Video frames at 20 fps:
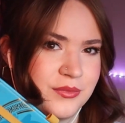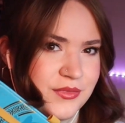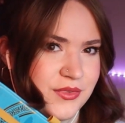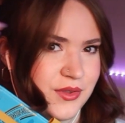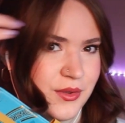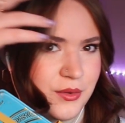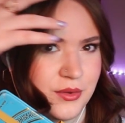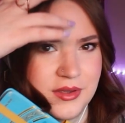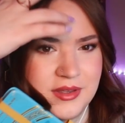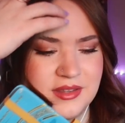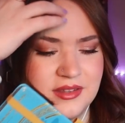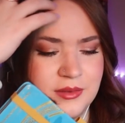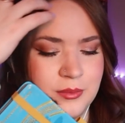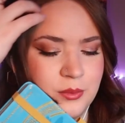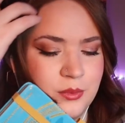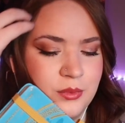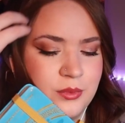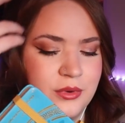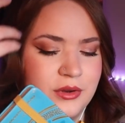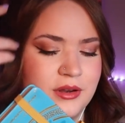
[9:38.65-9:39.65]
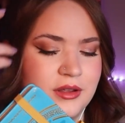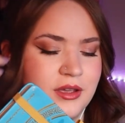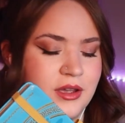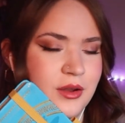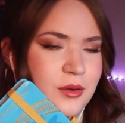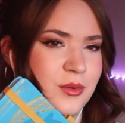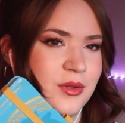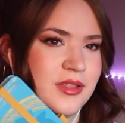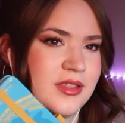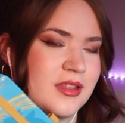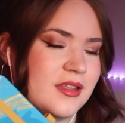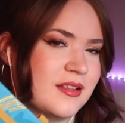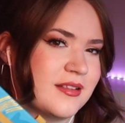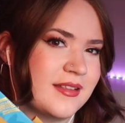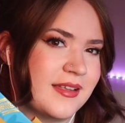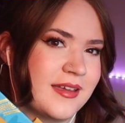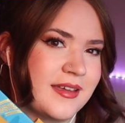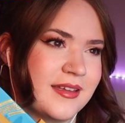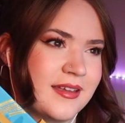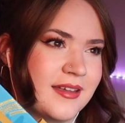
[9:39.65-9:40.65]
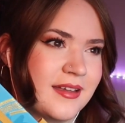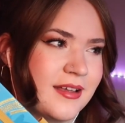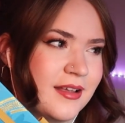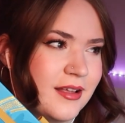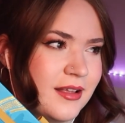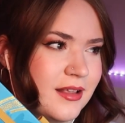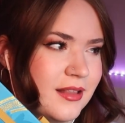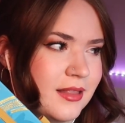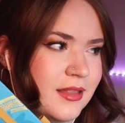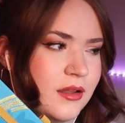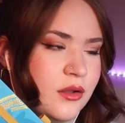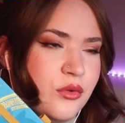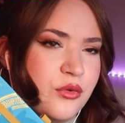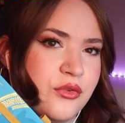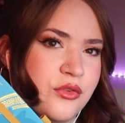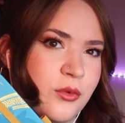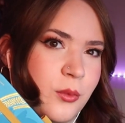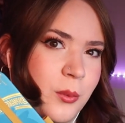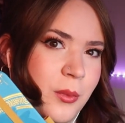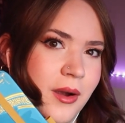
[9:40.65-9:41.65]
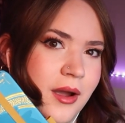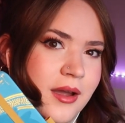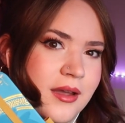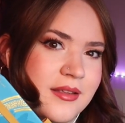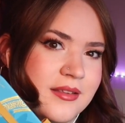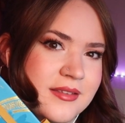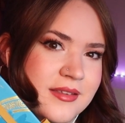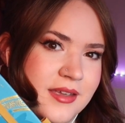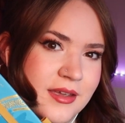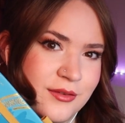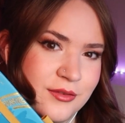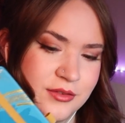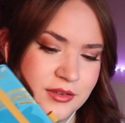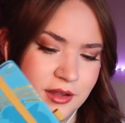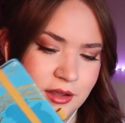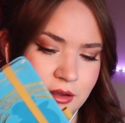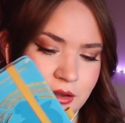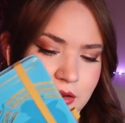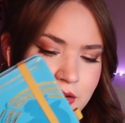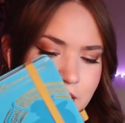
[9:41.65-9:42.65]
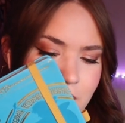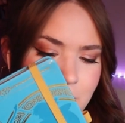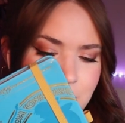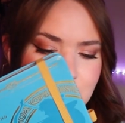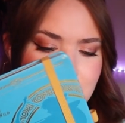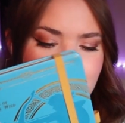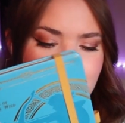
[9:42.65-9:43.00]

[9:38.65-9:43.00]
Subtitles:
So he's pretty good with these like little surprise gifts that he'll get